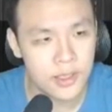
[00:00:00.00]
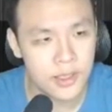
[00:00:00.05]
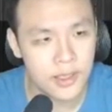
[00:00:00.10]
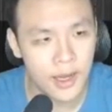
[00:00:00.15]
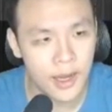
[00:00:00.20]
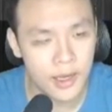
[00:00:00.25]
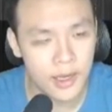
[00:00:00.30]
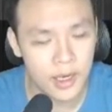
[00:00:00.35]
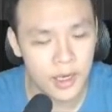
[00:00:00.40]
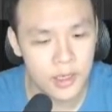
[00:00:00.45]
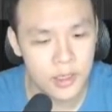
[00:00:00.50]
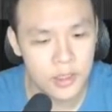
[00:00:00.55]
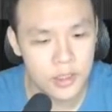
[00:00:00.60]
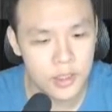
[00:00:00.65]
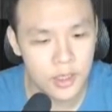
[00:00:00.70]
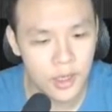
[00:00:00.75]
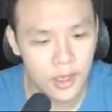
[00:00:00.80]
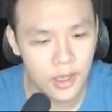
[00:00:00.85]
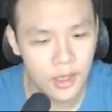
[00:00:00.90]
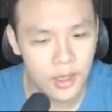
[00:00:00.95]
attack gauge,
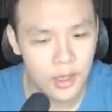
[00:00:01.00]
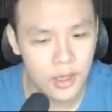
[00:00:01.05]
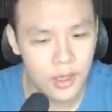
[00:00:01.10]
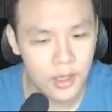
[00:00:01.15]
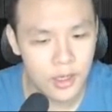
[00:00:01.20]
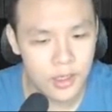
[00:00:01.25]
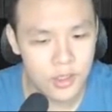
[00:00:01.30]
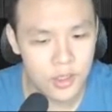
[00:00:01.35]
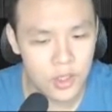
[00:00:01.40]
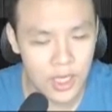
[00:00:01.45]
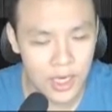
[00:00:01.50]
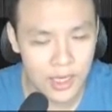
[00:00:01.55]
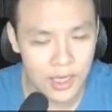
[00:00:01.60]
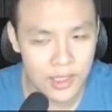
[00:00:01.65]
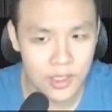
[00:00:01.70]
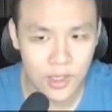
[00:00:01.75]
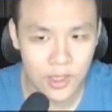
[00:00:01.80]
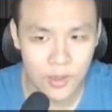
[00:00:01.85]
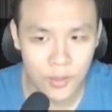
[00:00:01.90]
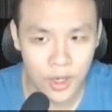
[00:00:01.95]
because you can't
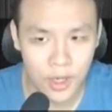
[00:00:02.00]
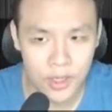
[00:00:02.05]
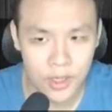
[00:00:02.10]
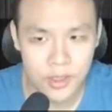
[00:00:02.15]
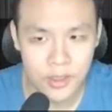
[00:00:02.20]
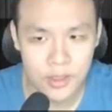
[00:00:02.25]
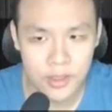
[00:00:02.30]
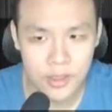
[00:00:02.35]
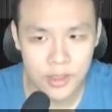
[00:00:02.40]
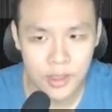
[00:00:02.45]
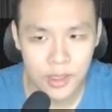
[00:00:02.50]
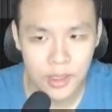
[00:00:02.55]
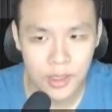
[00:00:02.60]
stun bosses.